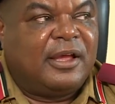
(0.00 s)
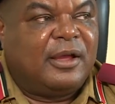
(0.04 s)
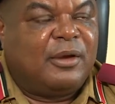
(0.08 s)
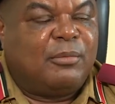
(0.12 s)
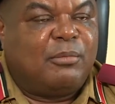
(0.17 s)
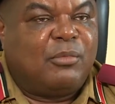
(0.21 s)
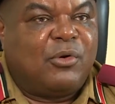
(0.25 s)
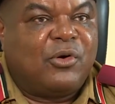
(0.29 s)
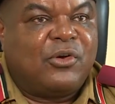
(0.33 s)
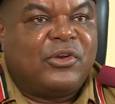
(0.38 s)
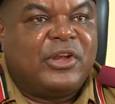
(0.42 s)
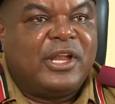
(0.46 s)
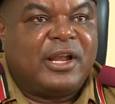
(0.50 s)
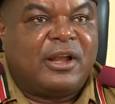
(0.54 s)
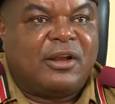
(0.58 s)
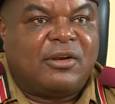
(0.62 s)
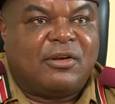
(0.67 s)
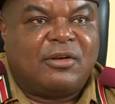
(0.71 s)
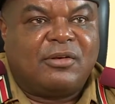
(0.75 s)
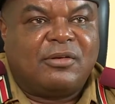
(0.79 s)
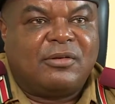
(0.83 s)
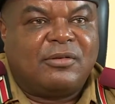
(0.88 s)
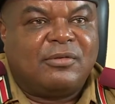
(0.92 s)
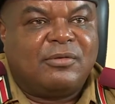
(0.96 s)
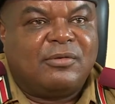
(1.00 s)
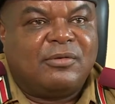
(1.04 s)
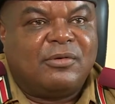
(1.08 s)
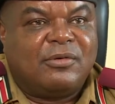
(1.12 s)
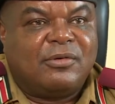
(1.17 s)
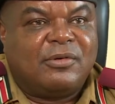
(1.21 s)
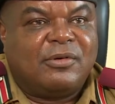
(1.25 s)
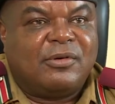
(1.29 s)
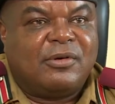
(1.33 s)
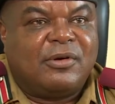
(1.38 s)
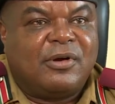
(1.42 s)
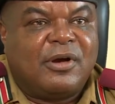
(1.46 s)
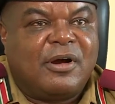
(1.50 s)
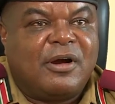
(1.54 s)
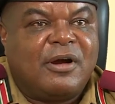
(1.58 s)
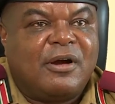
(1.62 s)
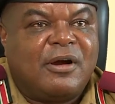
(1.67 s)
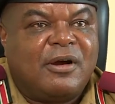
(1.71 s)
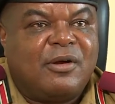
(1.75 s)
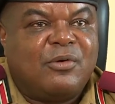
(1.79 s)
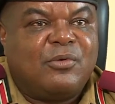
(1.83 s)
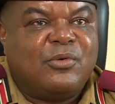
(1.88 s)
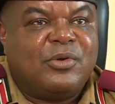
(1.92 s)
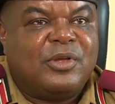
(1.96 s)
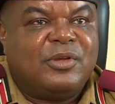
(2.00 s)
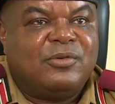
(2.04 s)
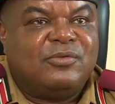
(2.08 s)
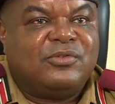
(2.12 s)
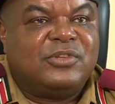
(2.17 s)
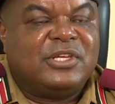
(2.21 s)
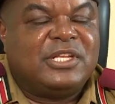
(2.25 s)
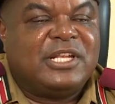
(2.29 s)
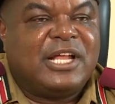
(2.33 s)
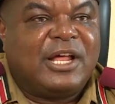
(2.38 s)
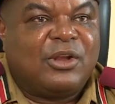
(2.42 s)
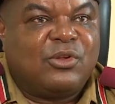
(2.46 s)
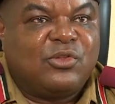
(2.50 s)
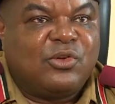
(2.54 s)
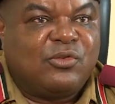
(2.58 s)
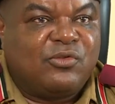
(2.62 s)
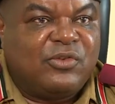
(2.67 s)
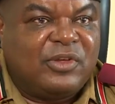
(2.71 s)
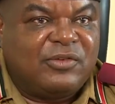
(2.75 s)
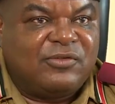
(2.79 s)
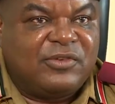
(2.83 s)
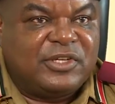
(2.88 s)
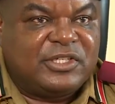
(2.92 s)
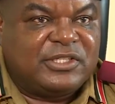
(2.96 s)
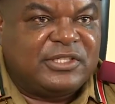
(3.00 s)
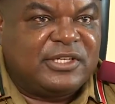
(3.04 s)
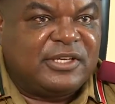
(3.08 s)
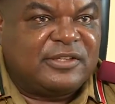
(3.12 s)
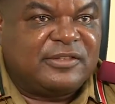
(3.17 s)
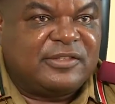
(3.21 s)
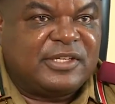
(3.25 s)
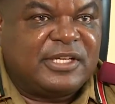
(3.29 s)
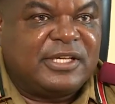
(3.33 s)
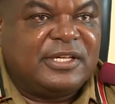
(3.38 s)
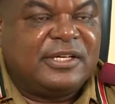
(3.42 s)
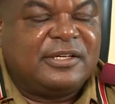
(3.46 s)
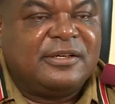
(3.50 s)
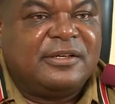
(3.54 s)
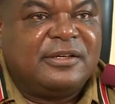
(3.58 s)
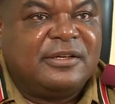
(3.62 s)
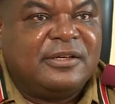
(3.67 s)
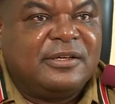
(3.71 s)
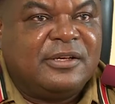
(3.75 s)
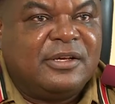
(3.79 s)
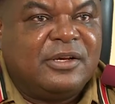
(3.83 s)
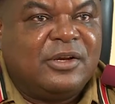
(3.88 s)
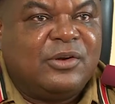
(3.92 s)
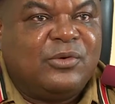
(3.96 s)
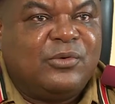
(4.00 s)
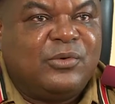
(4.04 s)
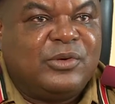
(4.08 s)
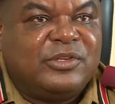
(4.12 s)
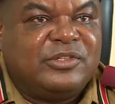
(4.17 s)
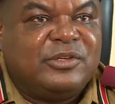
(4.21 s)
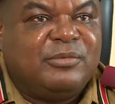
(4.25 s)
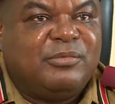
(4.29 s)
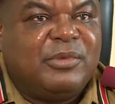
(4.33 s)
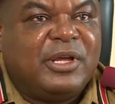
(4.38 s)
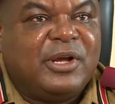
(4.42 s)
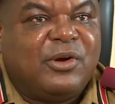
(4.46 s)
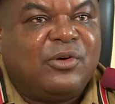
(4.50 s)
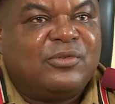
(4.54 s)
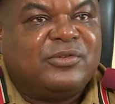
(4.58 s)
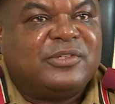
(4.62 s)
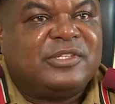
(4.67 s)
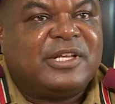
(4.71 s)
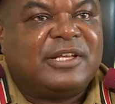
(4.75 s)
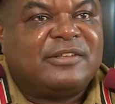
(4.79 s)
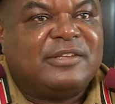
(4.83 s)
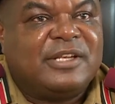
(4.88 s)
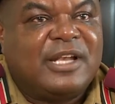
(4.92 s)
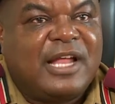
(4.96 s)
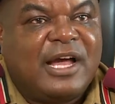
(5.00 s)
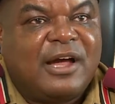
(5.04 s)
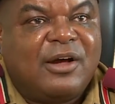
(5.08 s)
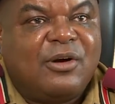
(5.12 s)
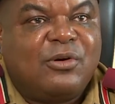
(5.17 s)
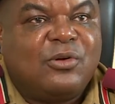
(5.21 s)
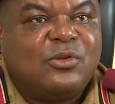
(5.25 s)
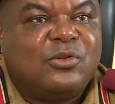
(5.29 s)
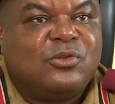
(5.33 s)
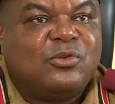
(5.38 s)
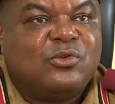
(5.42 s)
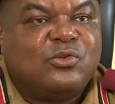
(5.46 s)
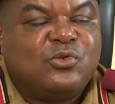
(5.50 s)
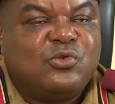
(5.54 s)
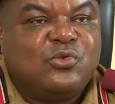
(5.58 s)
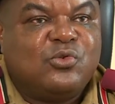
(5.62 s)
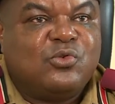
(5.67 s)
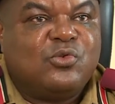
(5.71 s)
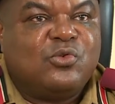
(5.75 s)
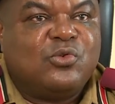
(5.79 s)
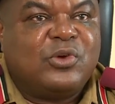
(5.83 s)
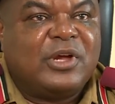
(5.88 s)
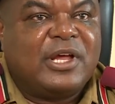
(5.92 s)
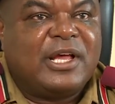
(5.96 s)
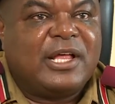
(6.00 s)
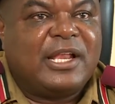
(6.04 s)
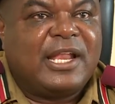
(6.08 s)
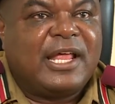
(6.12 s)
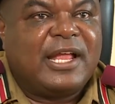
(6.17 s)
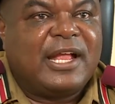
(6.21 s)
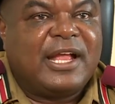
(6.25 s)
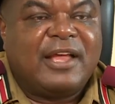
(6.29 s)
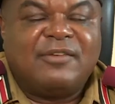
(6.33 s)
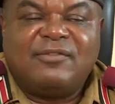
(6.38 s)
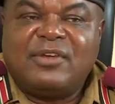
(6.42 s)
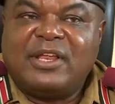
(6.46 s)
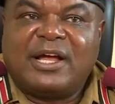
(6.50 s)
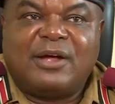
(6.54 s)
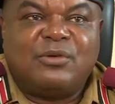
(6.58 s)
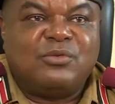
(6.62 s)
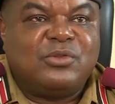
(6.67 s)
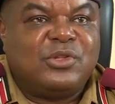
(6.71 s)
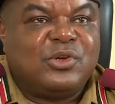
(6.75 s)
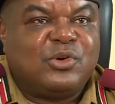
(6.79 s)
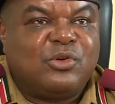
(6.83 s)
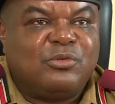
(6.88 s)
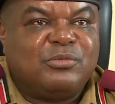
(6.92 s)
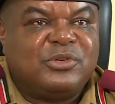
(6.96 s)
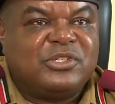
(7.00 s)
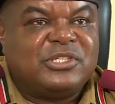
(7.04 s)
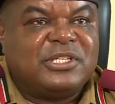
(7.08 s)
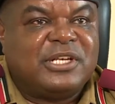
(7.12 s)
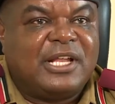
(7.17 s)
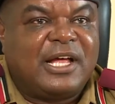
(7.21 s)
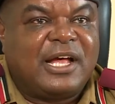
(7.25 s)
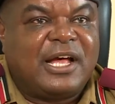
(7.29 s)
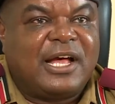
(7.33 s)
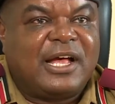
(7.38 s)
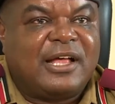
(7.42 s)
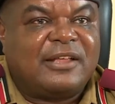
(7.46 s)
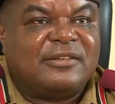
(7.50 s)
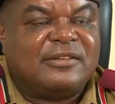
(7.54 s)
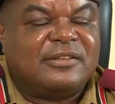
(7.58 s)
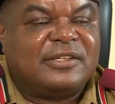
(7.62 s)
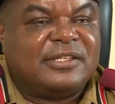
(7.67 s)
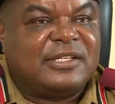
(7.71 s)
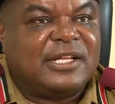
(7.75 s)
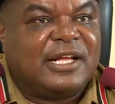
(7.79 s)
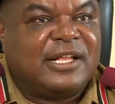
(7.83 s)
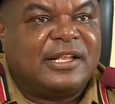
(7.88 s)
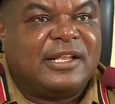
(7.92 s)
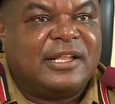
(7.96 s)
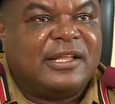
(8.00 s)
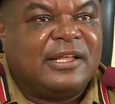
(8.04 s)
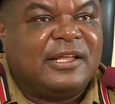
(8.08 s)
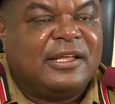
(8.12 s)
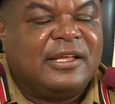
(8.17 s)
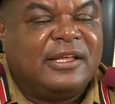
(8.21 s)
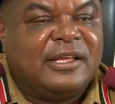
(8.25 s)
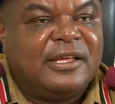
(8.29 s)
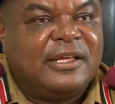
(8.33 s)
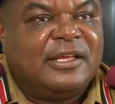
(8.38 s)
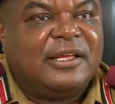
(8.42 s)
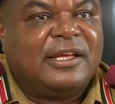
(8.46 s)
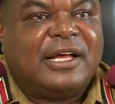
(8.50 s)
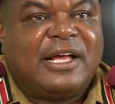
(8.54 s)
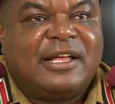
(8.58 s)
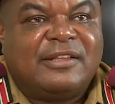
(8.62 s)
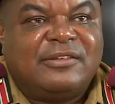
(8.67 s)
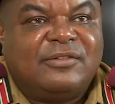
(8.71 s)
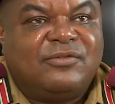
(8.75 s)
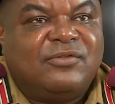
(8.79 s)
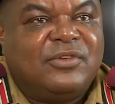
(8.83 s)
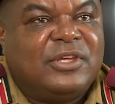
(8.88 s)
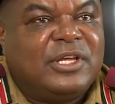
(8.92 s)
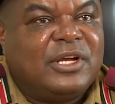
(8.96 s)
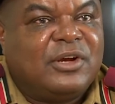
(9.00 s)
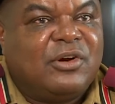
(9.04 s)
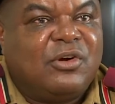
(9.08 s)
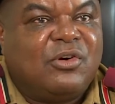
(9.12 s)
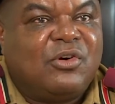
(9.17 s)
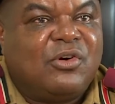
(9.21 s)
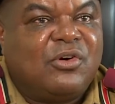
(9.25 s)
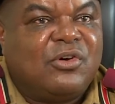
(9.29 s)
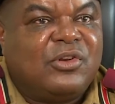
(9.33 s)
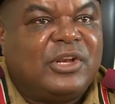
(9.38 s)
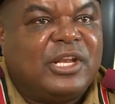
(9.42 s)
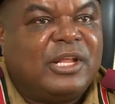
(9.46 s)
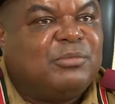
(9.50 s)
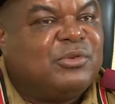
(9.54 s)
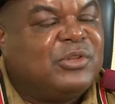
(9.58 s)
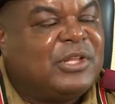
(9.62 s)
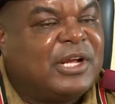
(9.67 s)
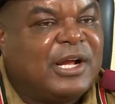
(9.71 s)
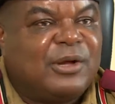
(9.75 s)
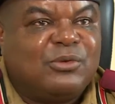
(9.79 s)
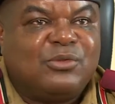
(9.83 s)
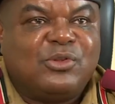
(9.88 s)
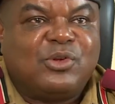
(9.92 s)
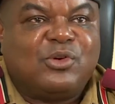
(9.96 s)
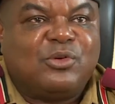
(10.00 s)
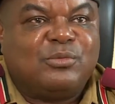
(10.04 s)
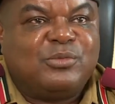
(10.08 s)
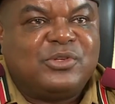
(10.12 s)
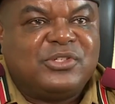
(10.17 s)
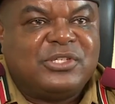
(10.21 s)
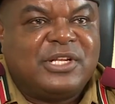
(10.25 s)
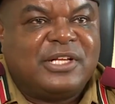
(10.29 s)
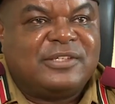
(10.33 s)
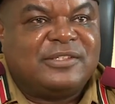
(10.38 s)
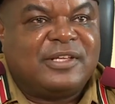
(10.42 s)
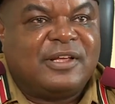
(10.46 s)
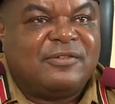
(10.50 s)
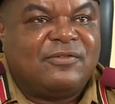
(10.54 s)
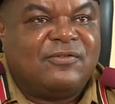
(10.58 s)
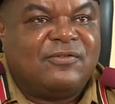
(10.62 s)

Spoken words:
model, we've seen a lot of efficiency, which make officers now to, like every county commissioner has vehicles, deputy county commissioners have